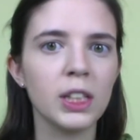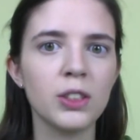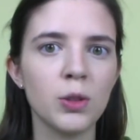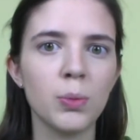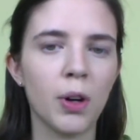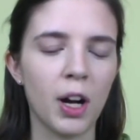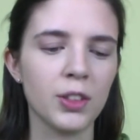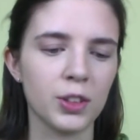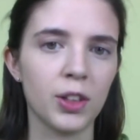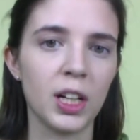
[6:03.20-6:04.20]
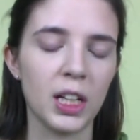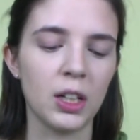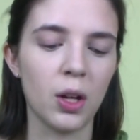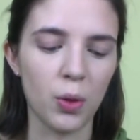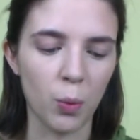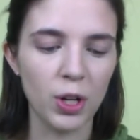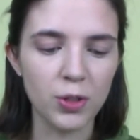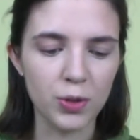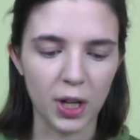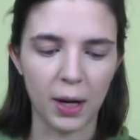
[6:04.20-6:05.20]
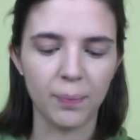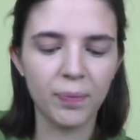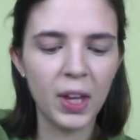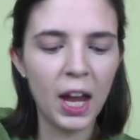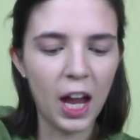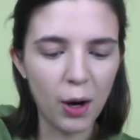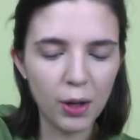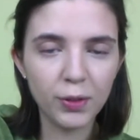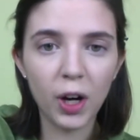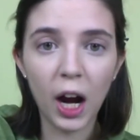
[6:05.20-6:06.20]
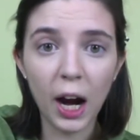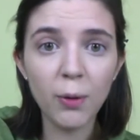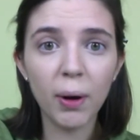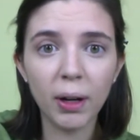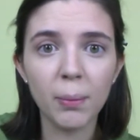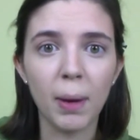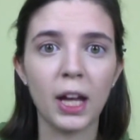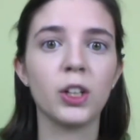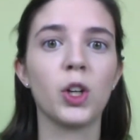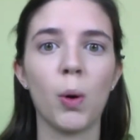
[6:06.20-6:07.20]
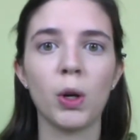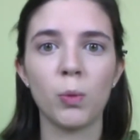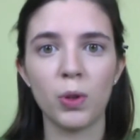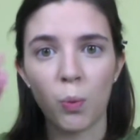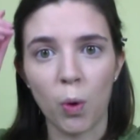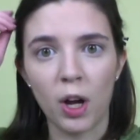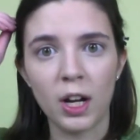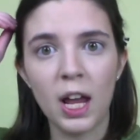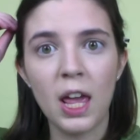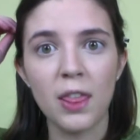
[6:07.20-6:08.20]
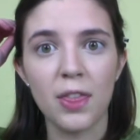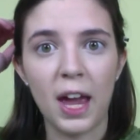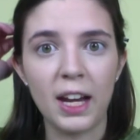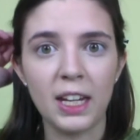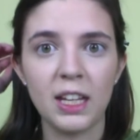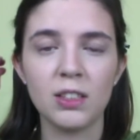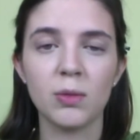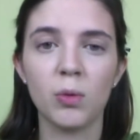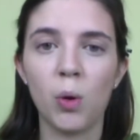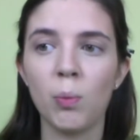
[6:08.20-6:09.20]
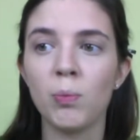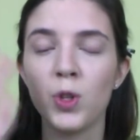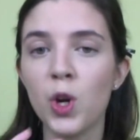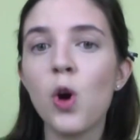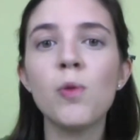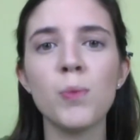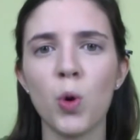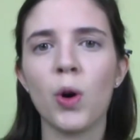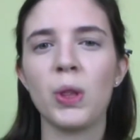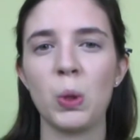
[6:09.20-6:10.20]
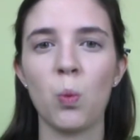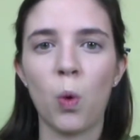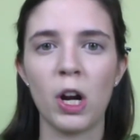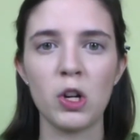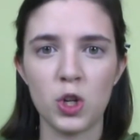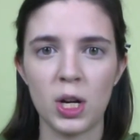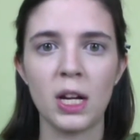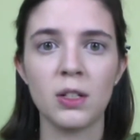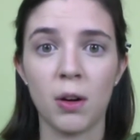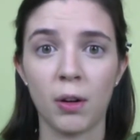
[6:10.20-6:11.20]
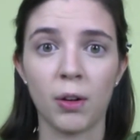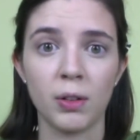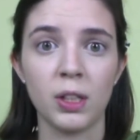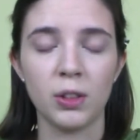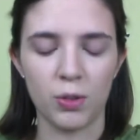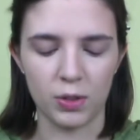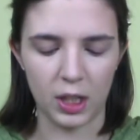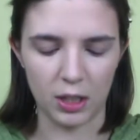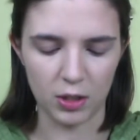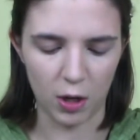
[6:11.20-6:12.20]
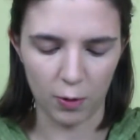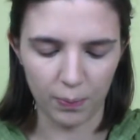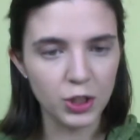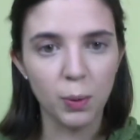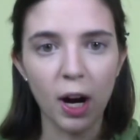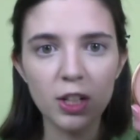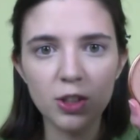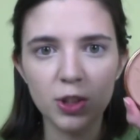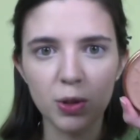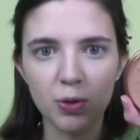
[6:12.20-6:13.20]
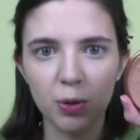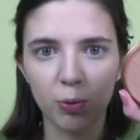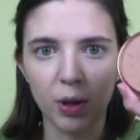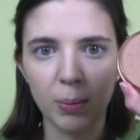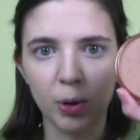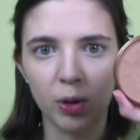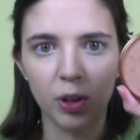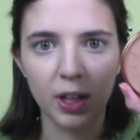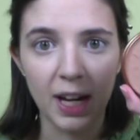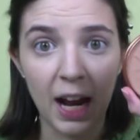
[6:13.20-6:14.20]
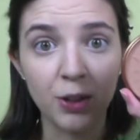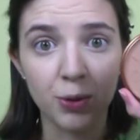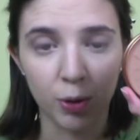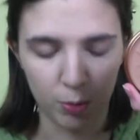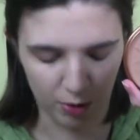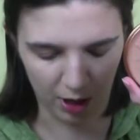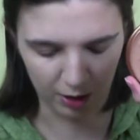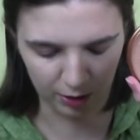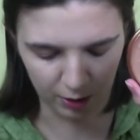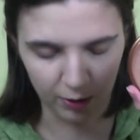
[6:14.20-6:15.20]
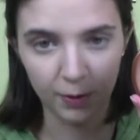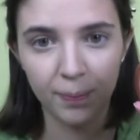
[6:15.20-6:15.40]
do bronzer in the wintertime. However, I'd recommend going with one that is no more than one shade darker than your skin tone. So I just use the Rimmel Natural Bronzer